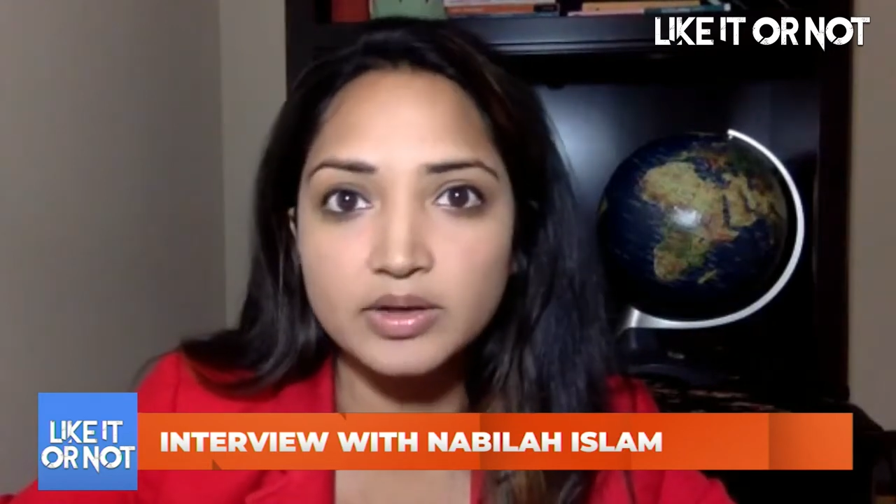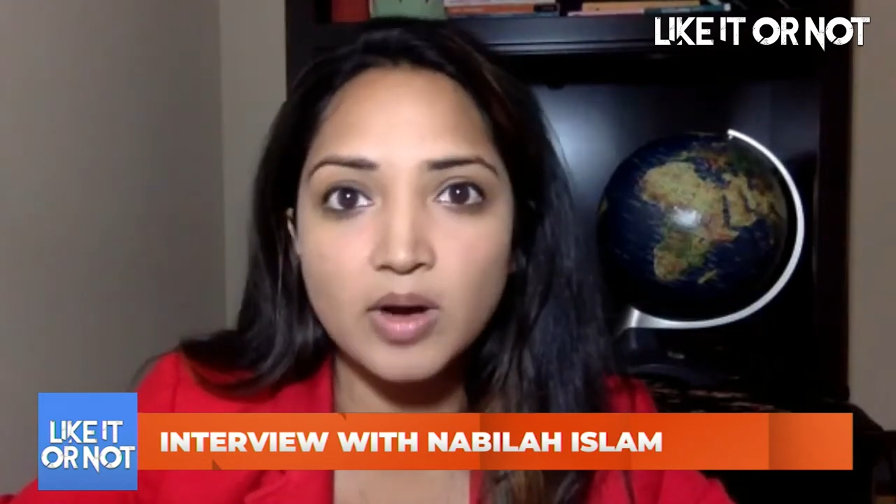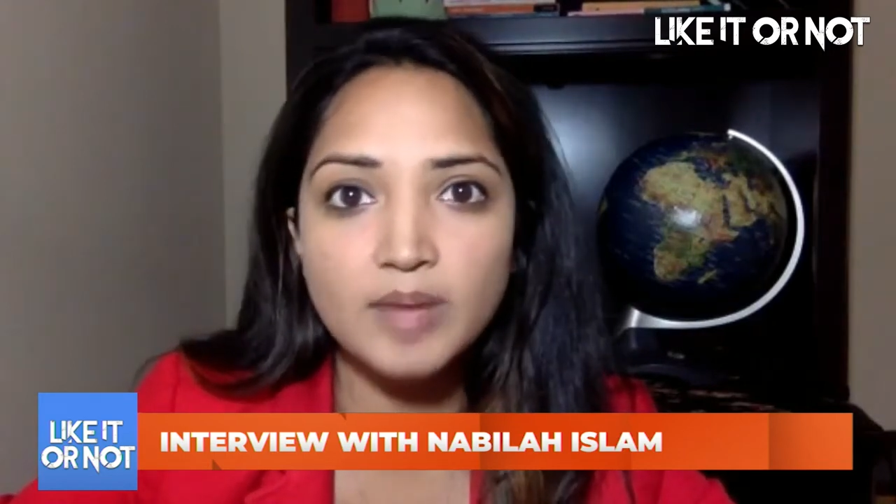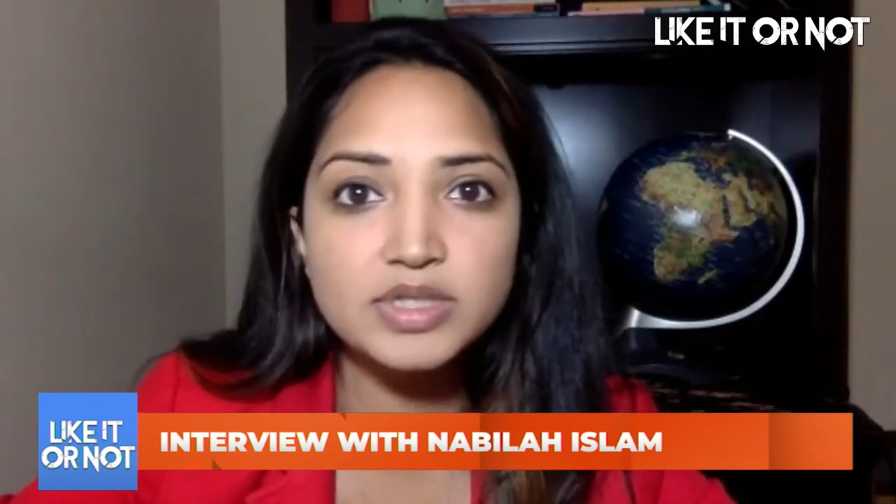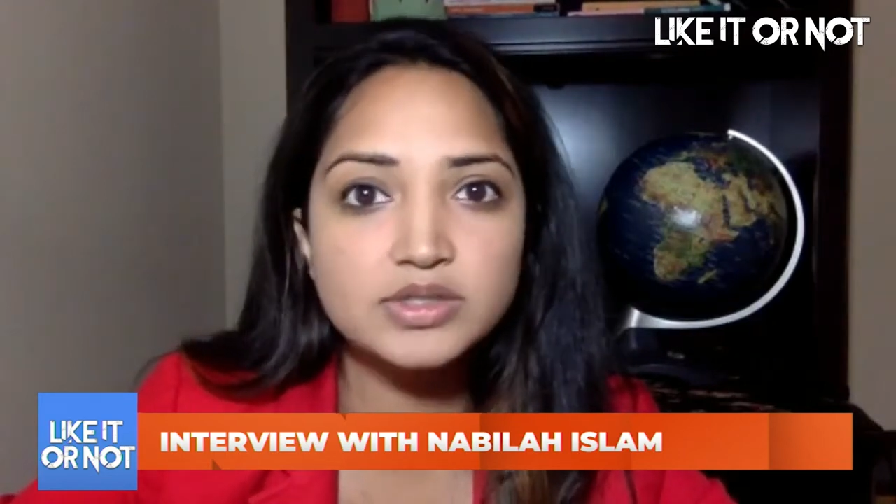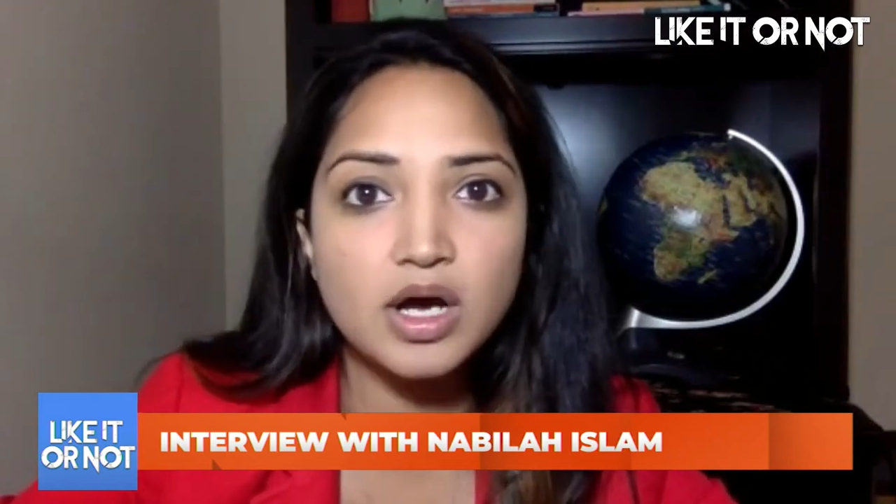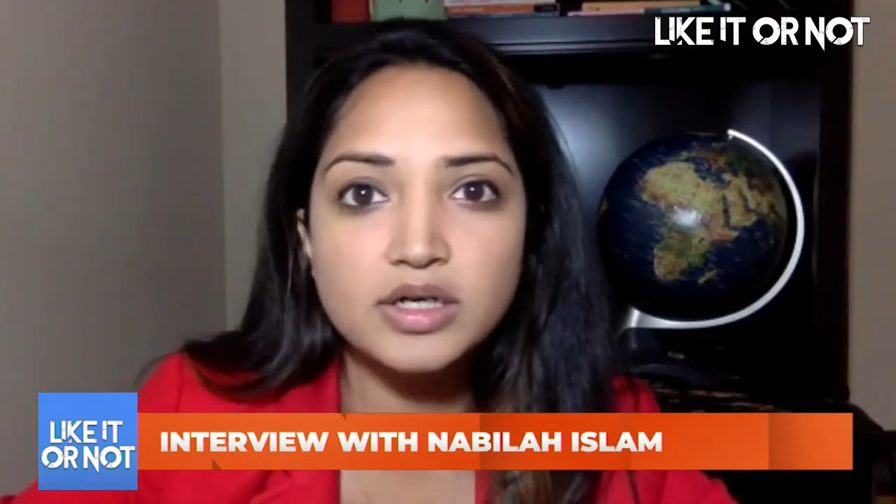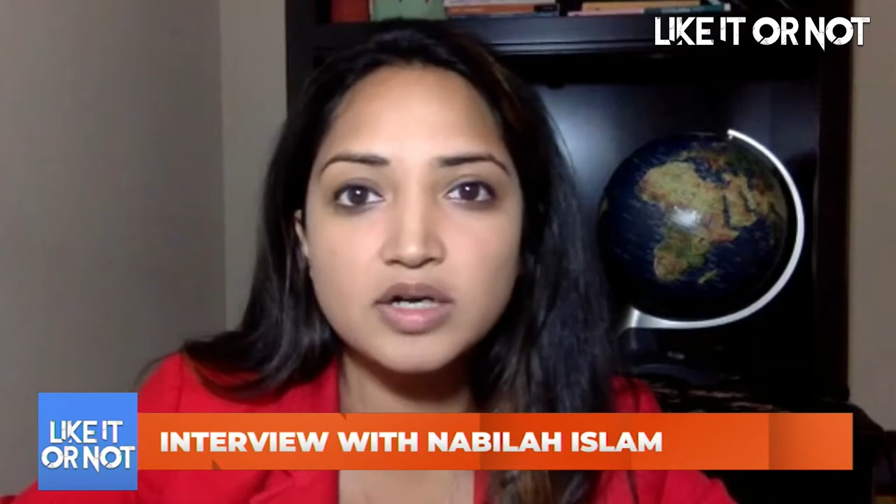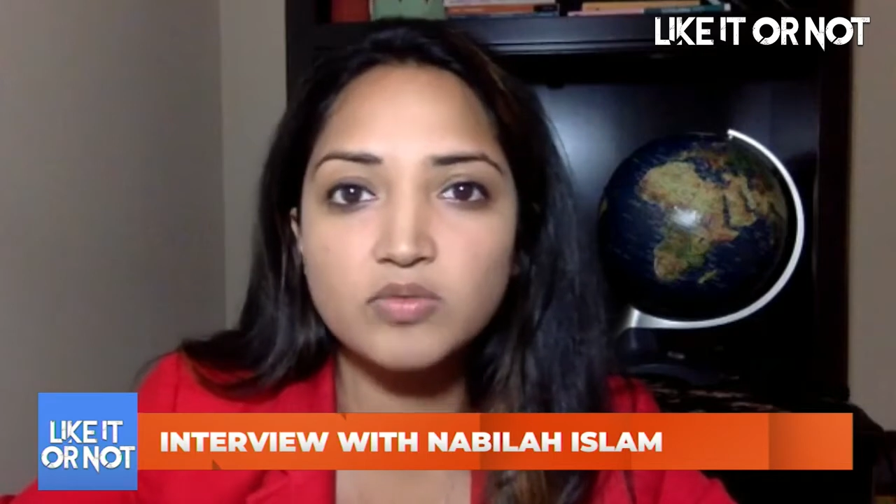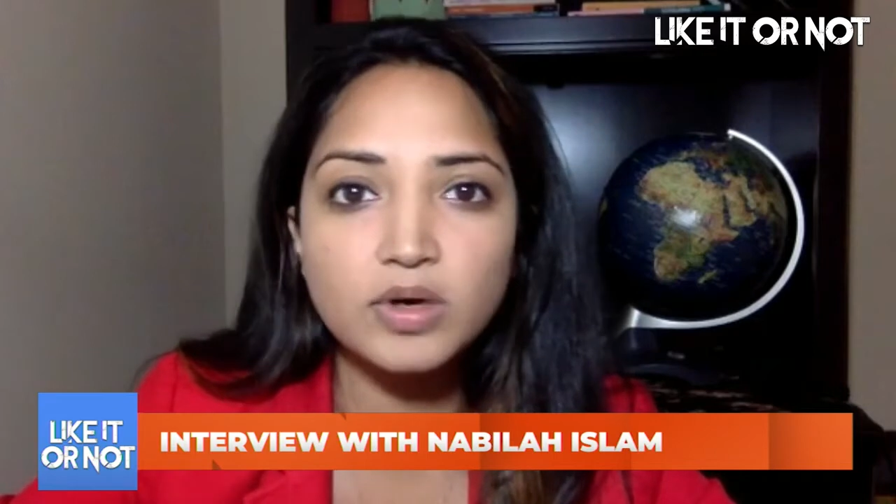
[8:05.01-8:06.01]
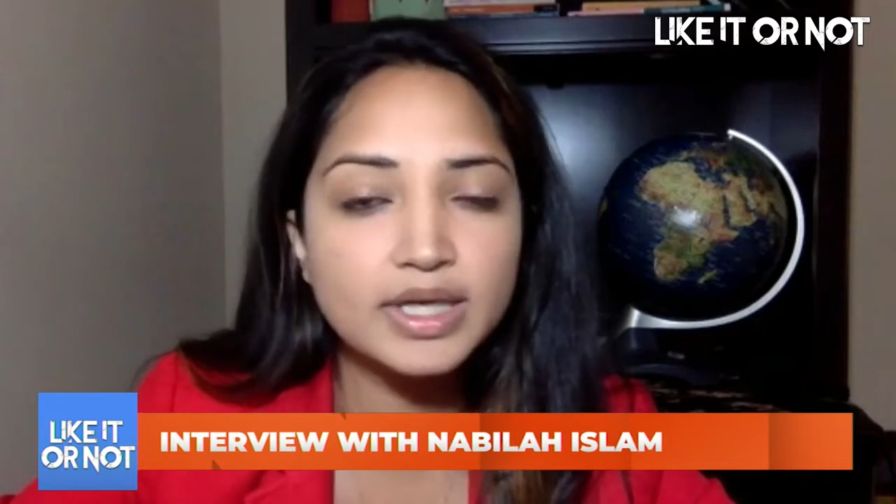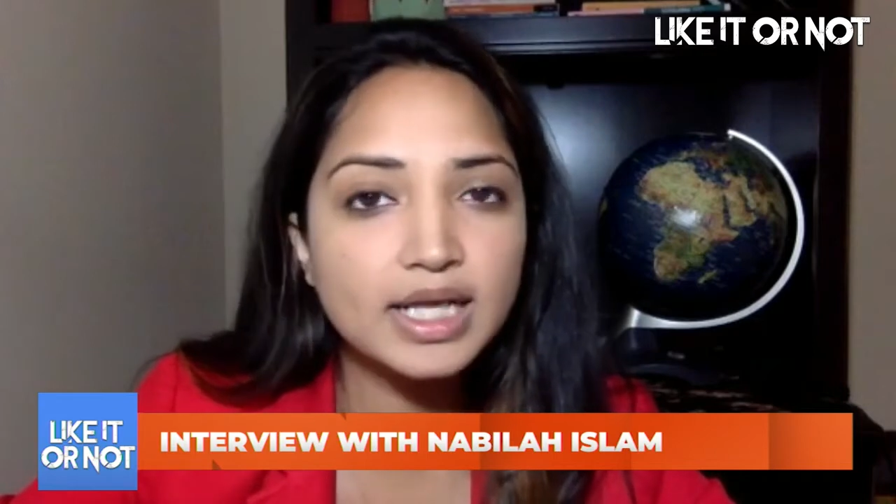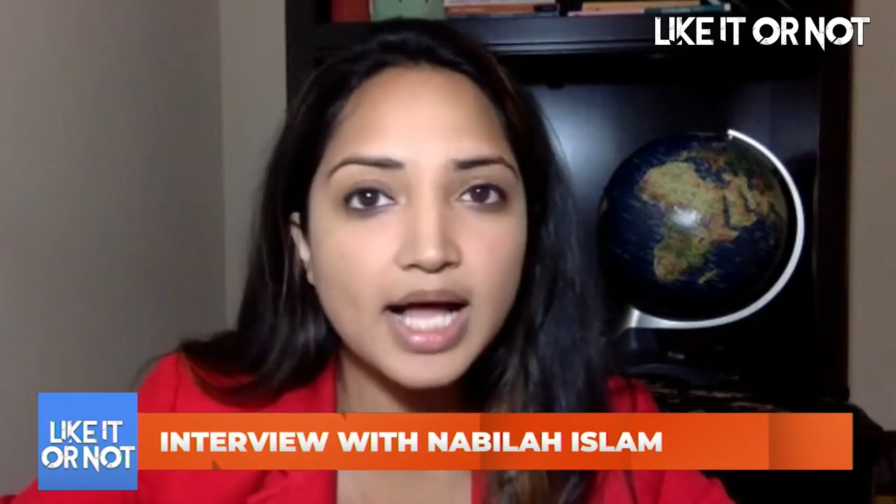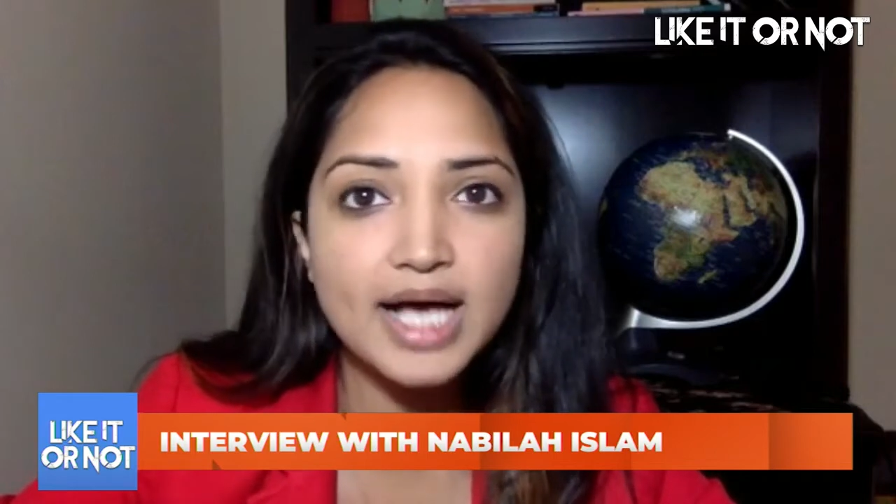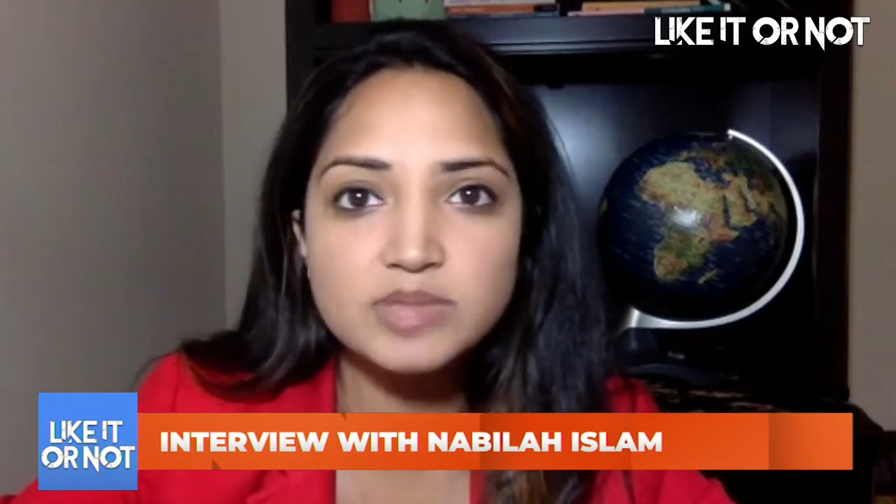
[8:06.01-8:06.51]
I'm the daughter of working
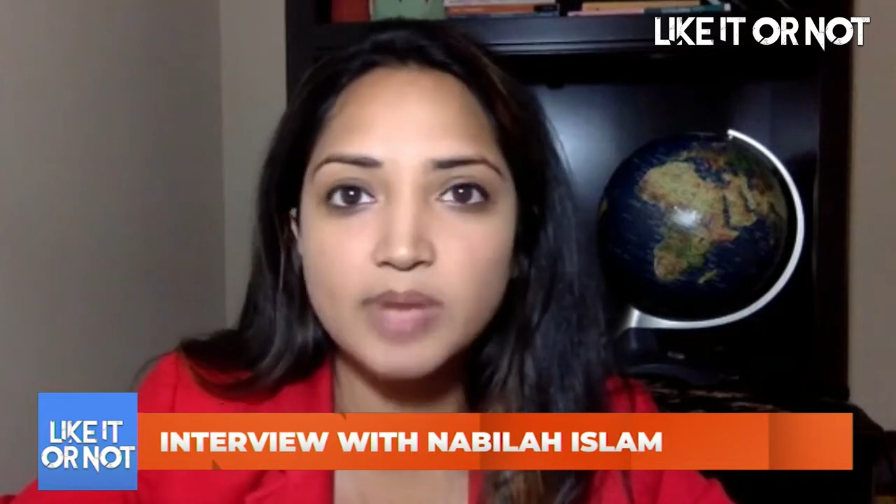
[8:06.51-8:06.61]
class